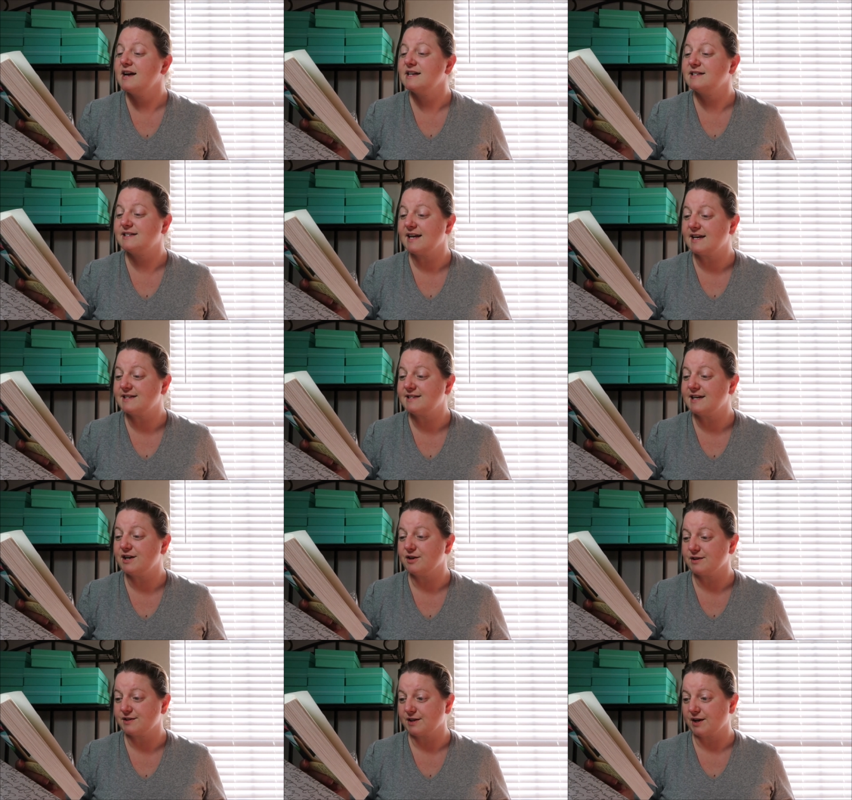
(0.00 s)
60
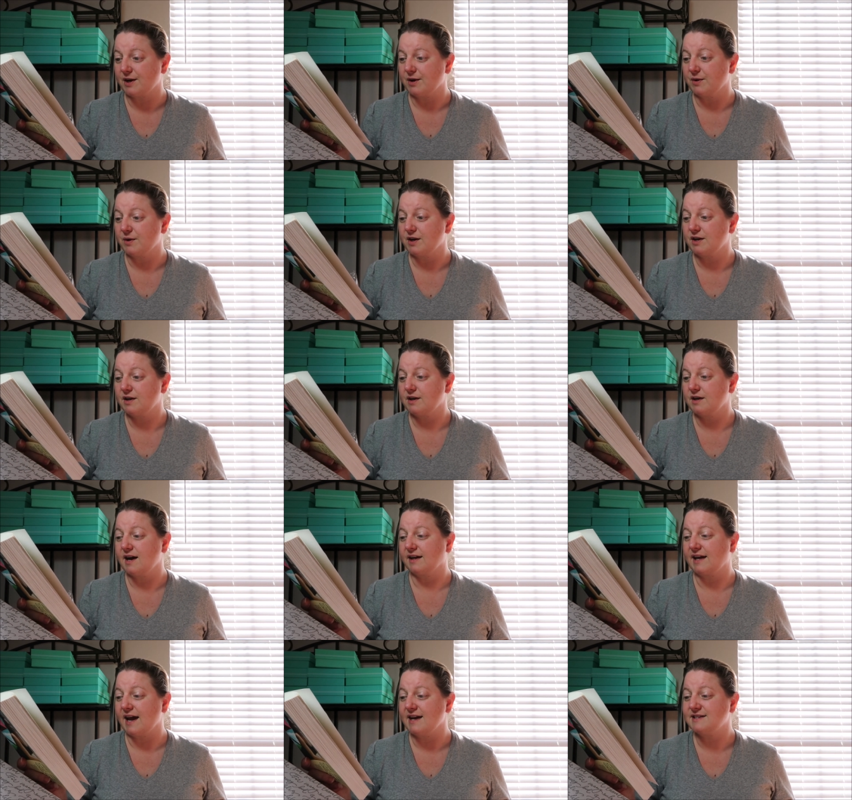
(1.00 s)
years ago,
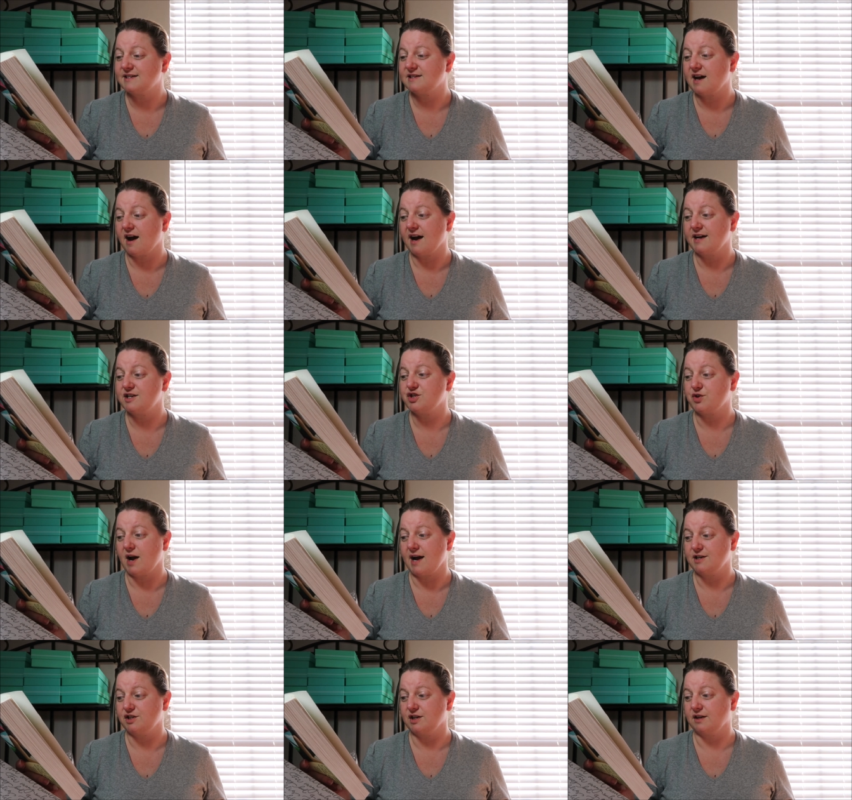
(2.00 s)
a guest died
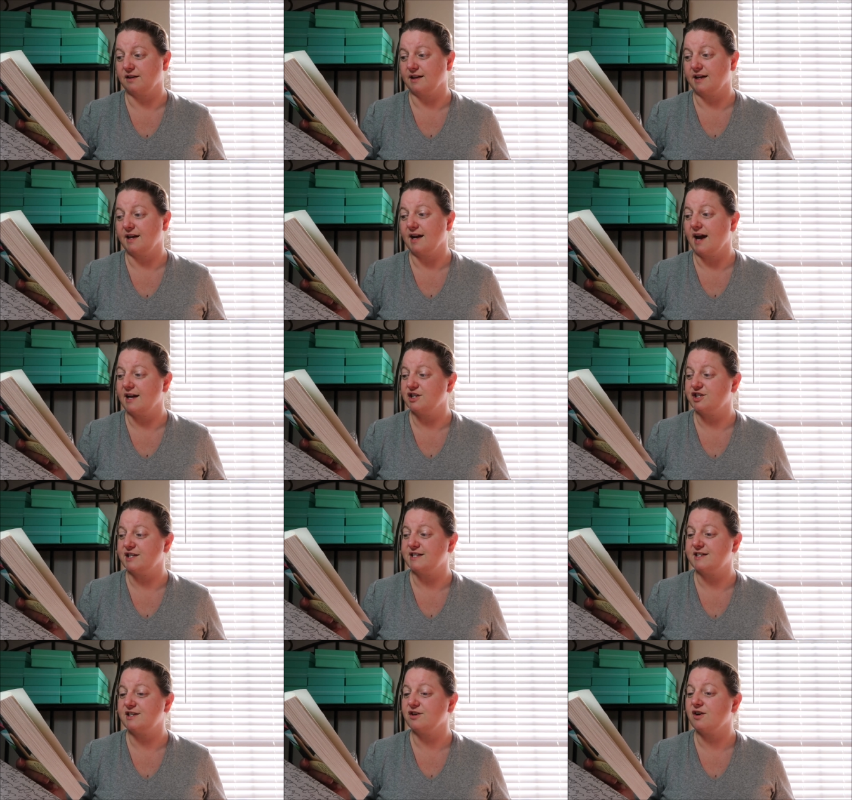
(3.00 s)
tragically, and she
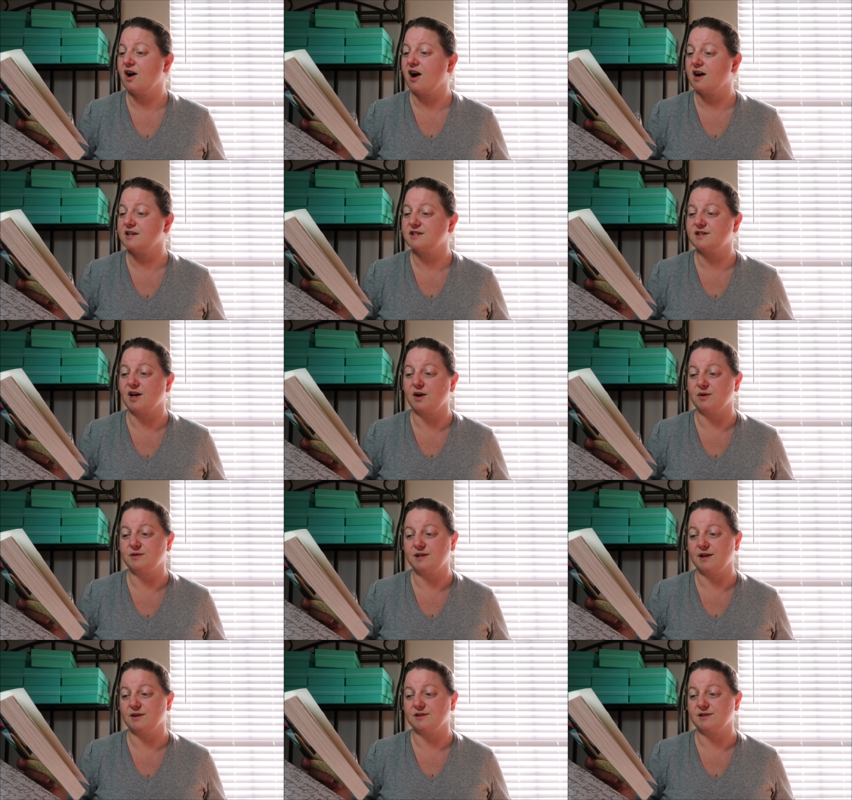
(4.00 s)
still haunts the
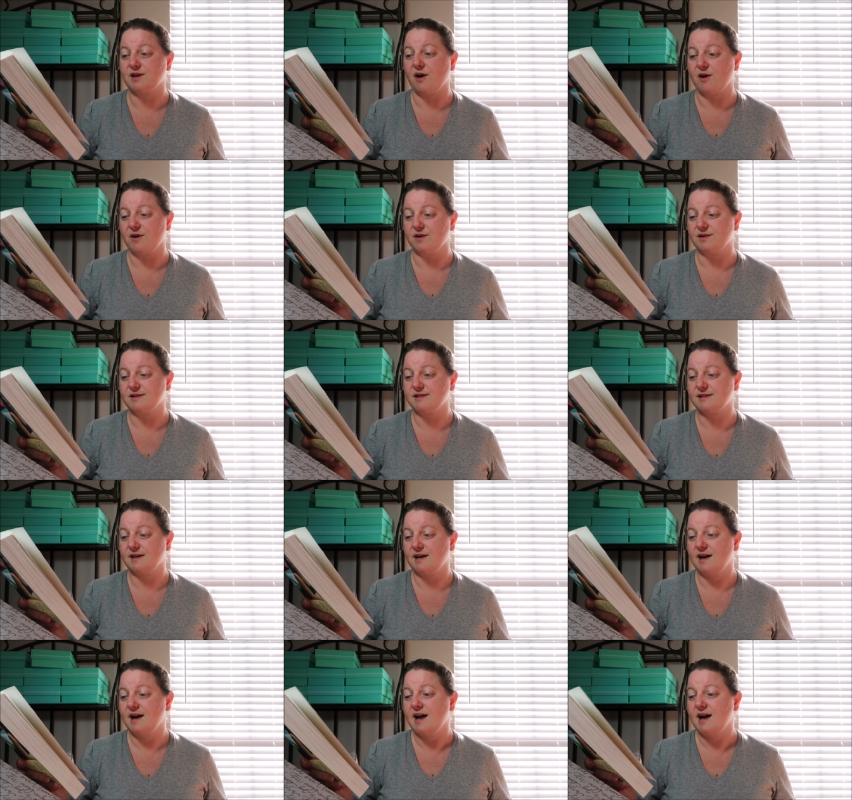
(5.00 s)
hotel's halls.